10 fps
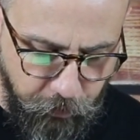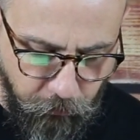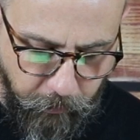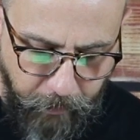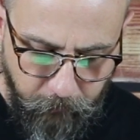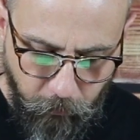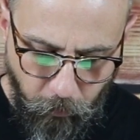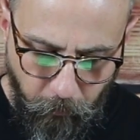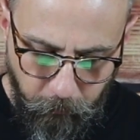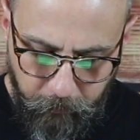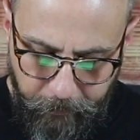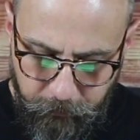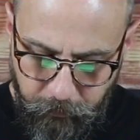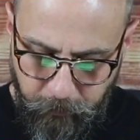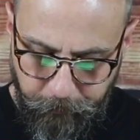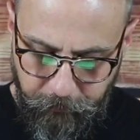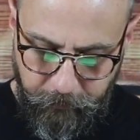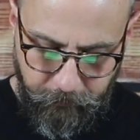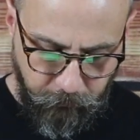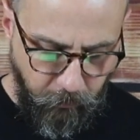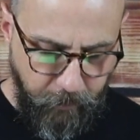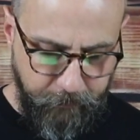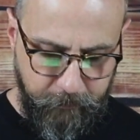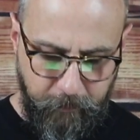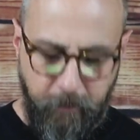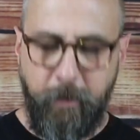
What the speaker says: 2, do they have a growing relationship with Jesus Christ?